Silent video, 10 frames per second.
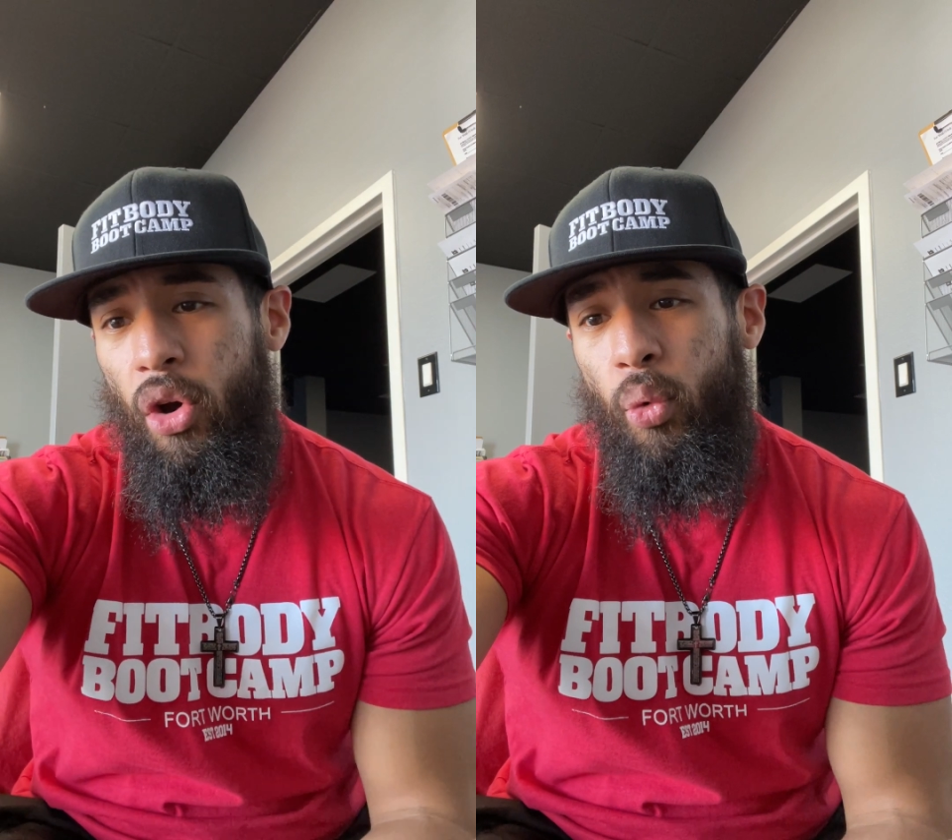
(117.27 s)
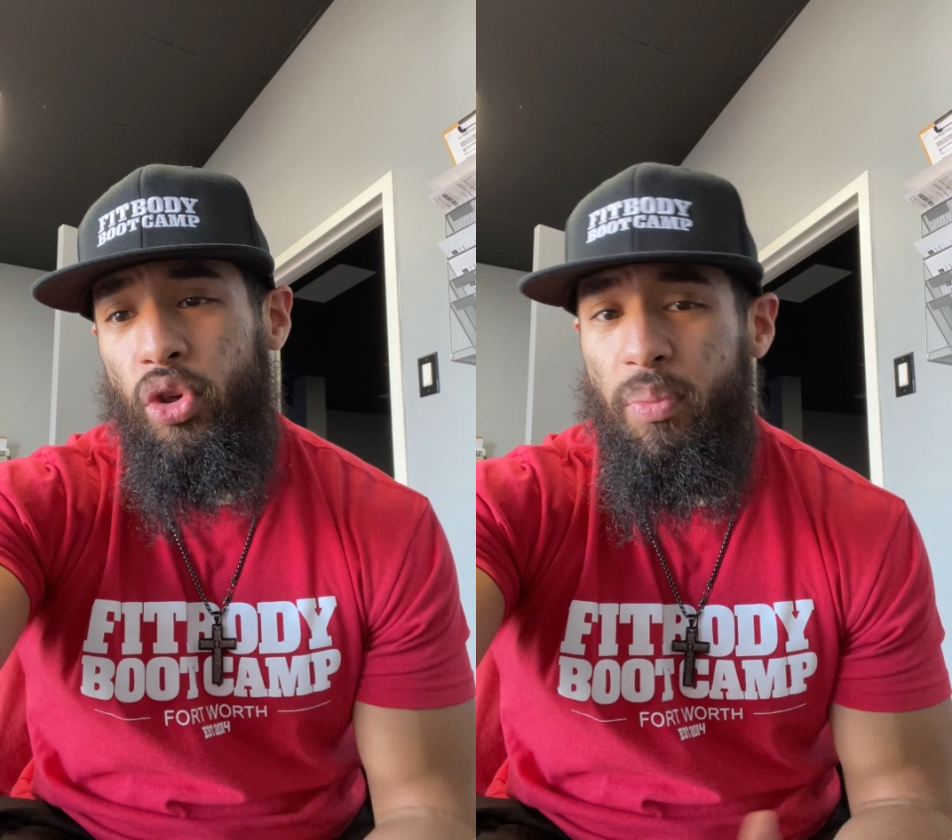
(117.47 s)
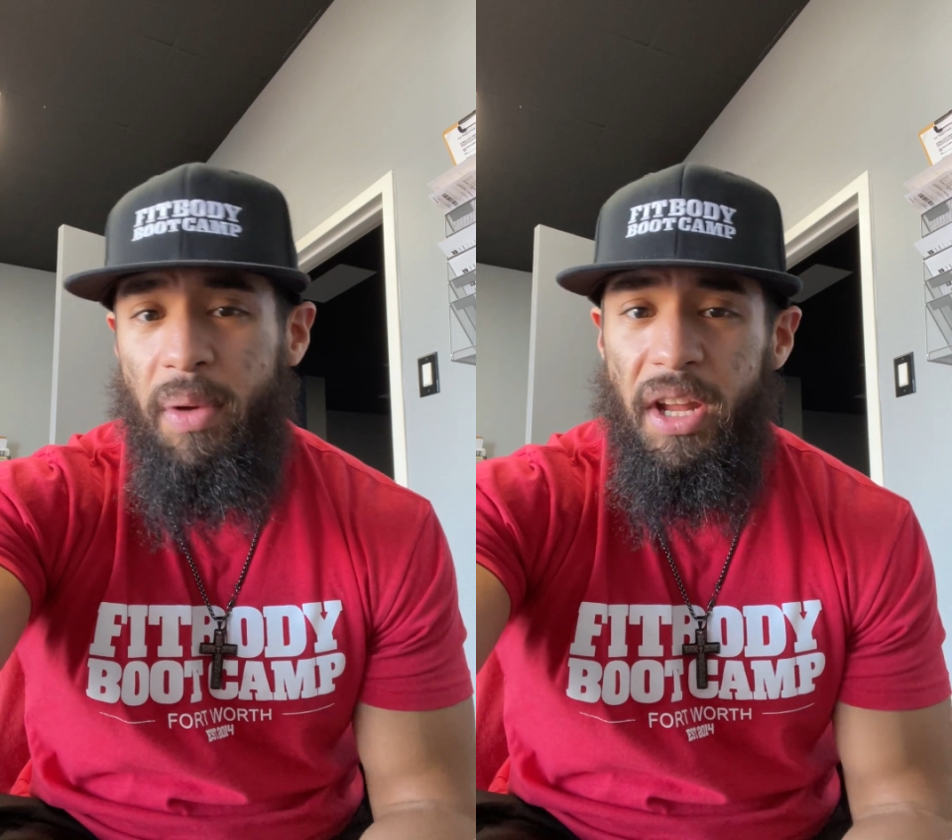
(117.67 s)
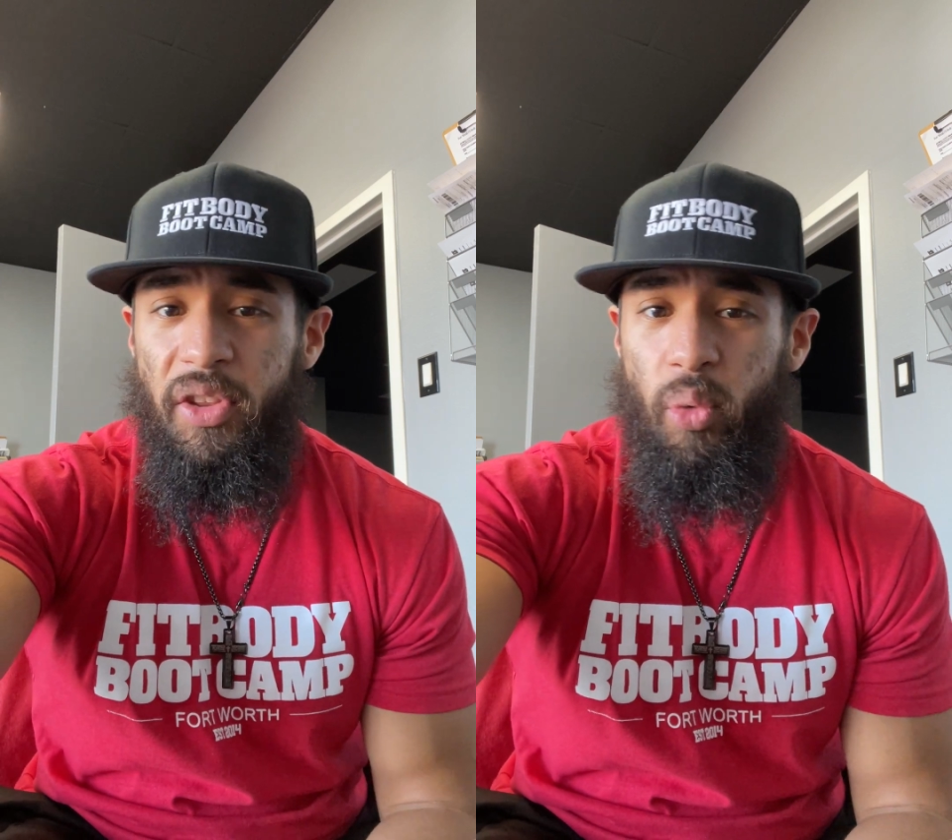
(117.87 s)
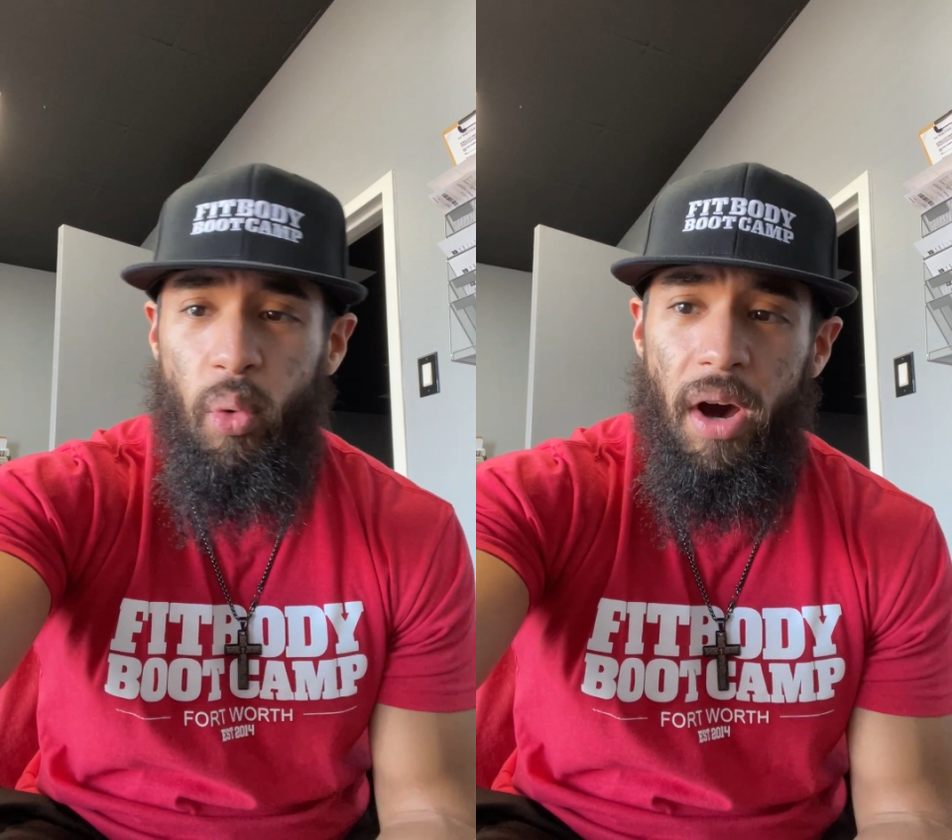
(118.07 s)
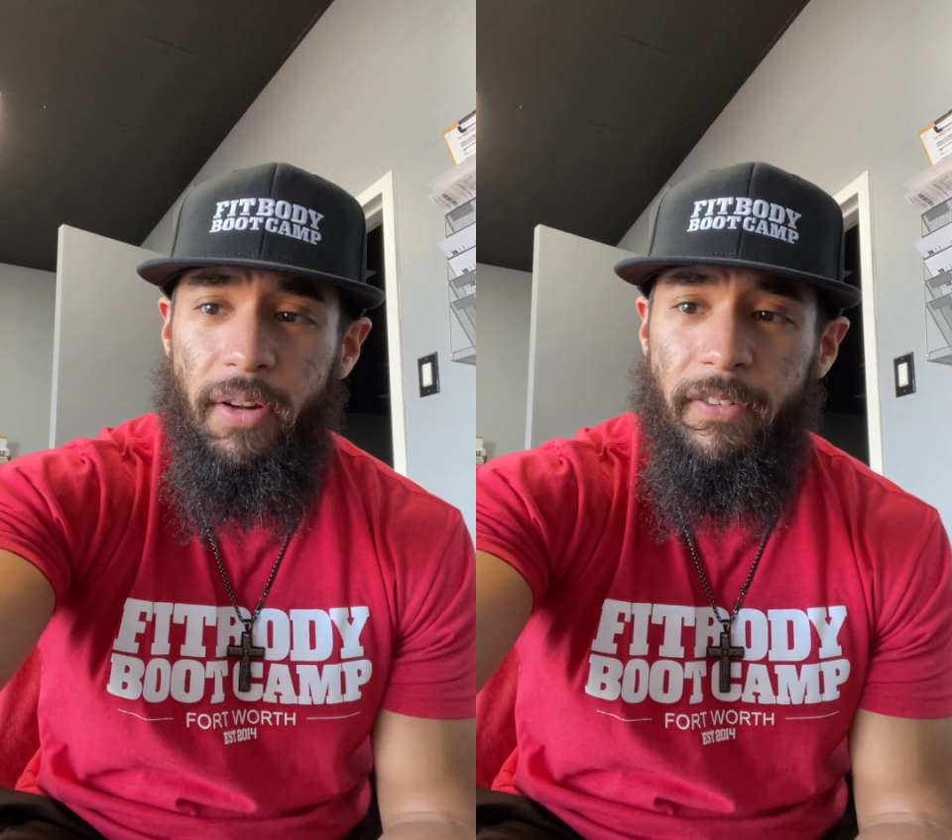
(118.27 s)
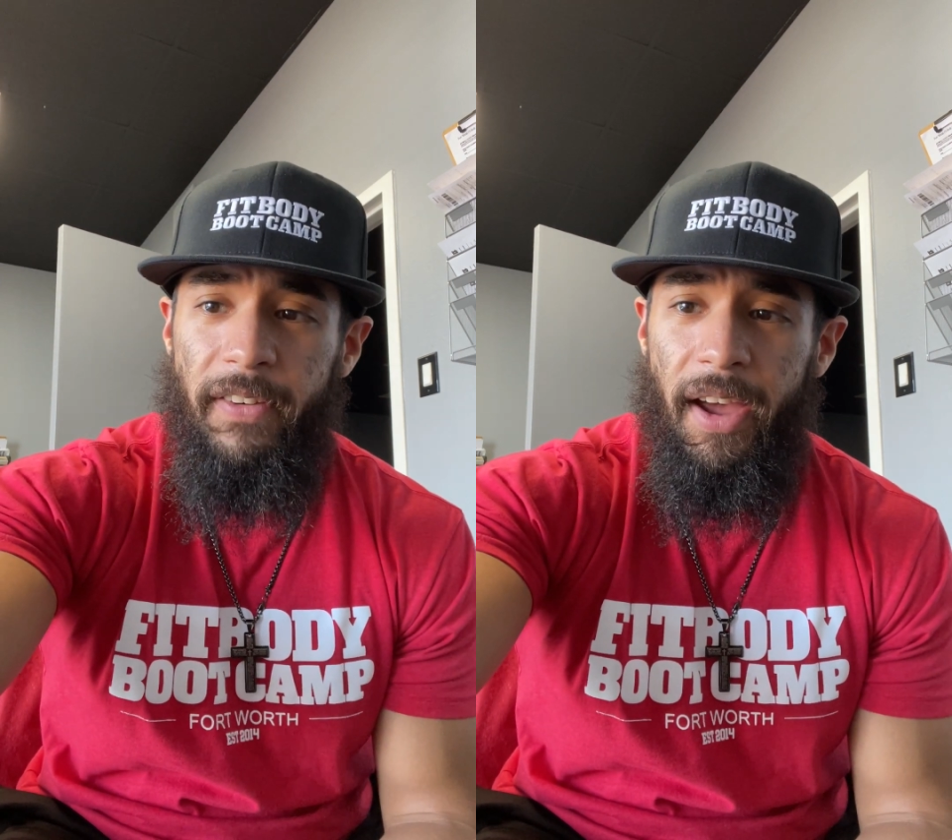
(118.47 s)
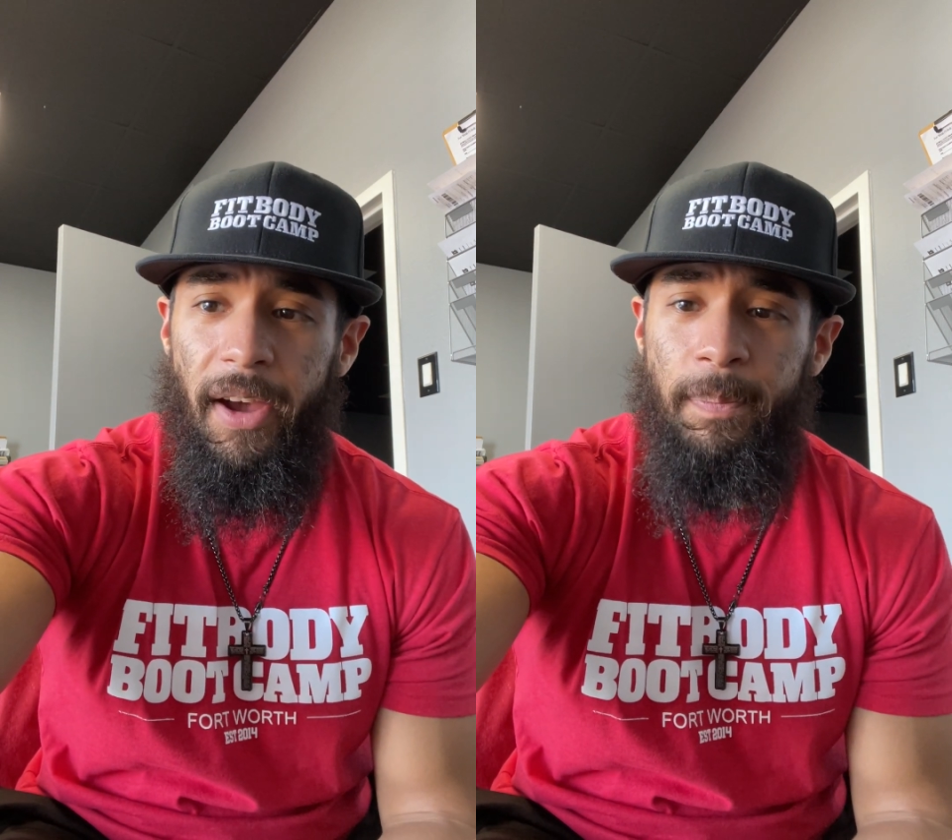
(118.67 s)
which means what,
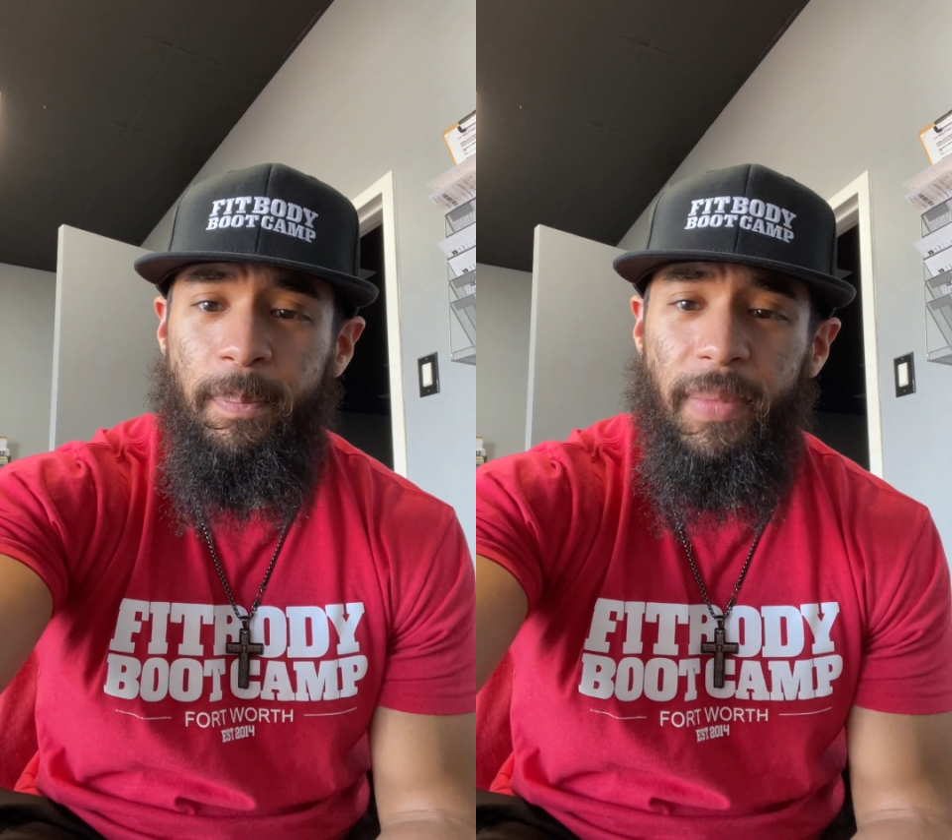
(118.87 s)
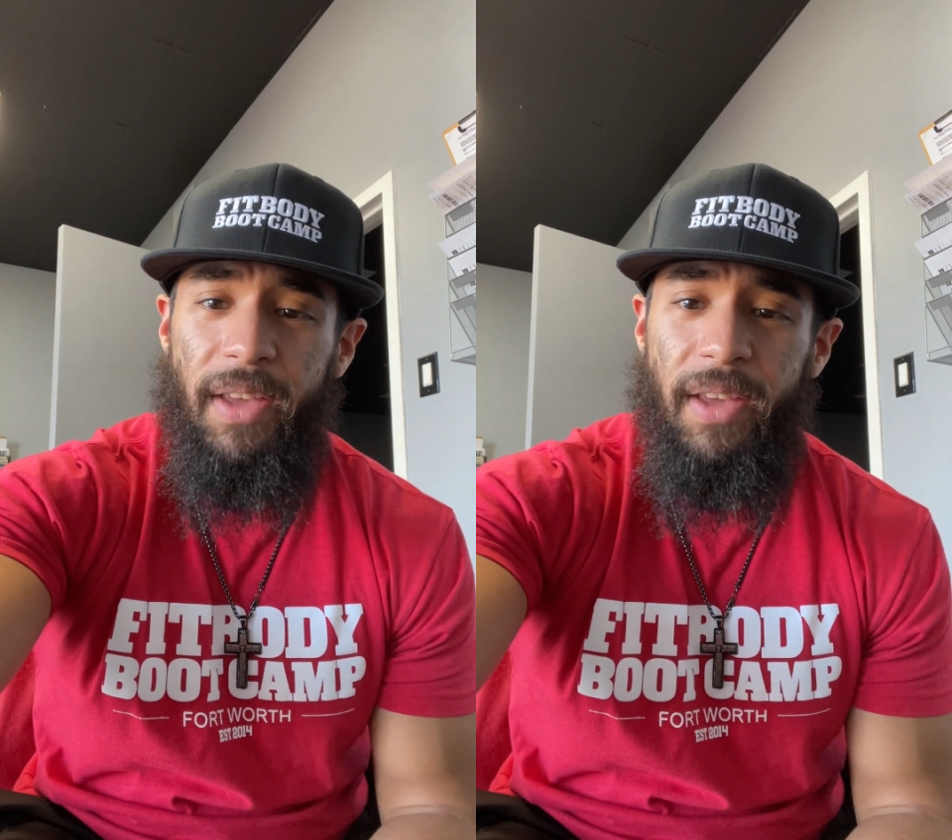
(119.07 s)
fam?